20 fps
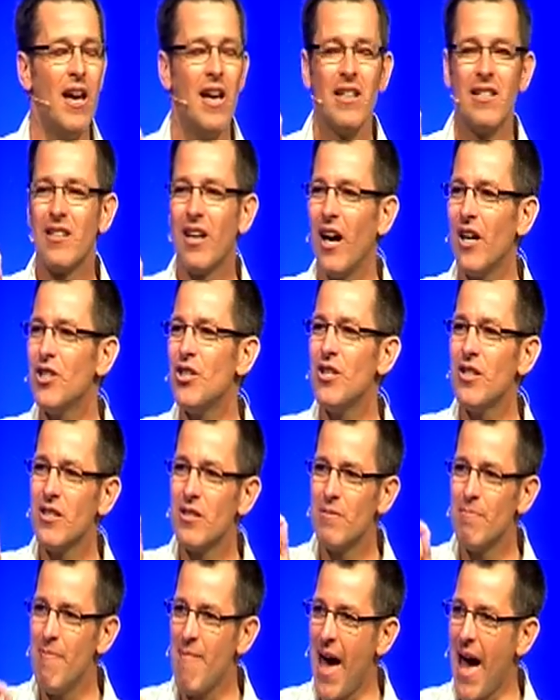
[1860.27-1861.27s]
touches
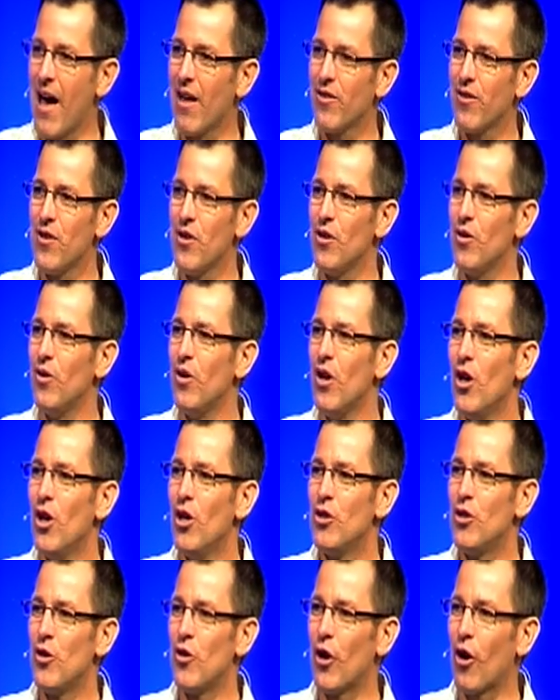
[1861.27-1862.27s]
Matthew to the